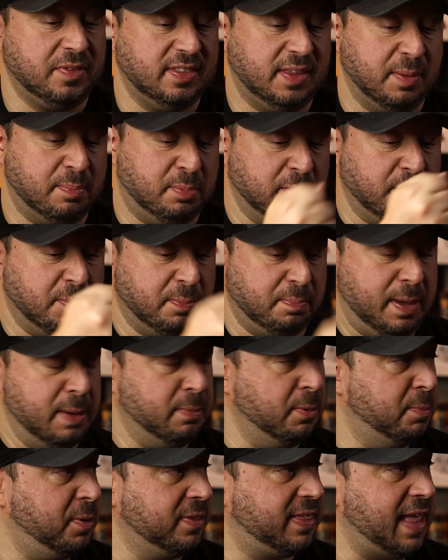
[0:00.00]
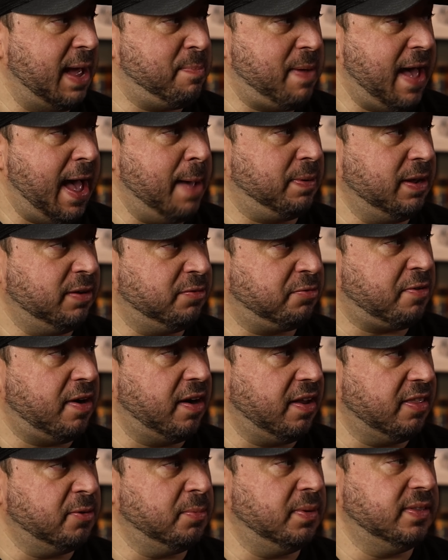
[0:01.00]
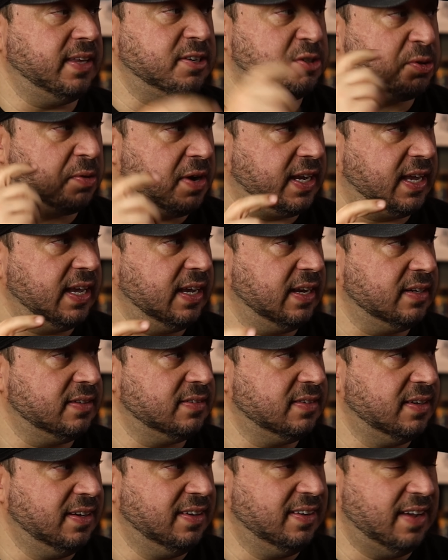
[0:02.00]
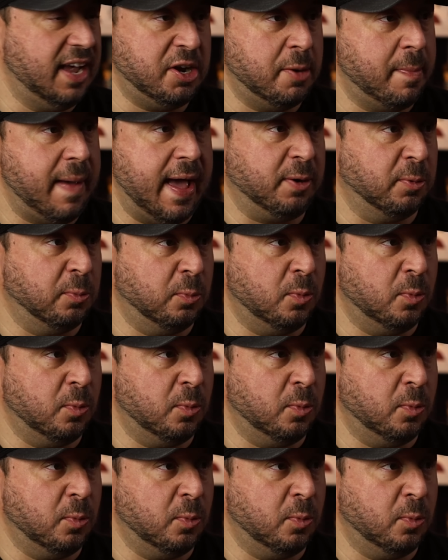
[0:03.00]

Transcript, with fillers: they put people put that Pappy in front of them and they drink it. And no matter